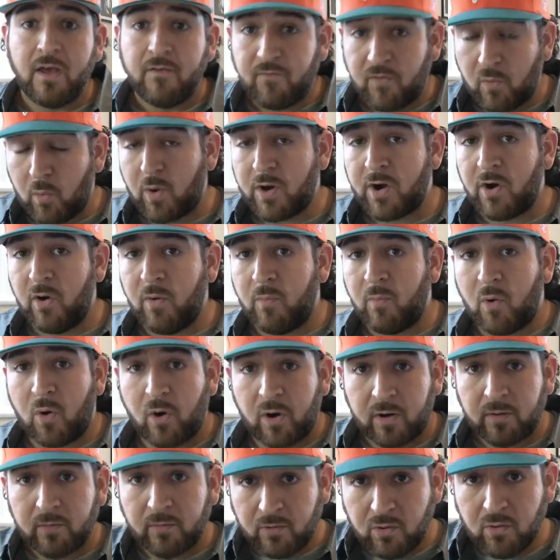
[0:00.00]
If you want to know
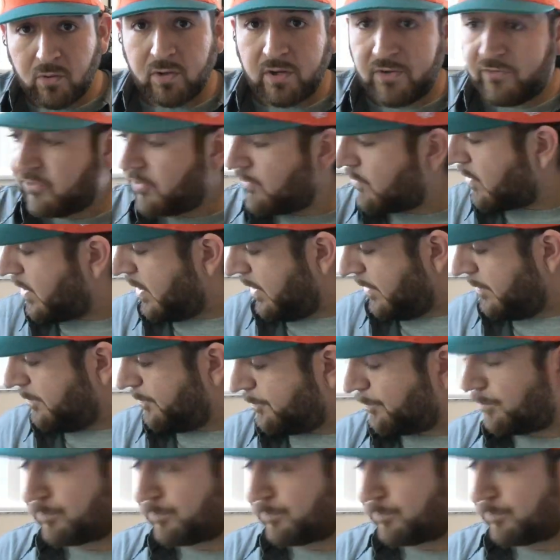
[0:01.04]
more, Google is your friend.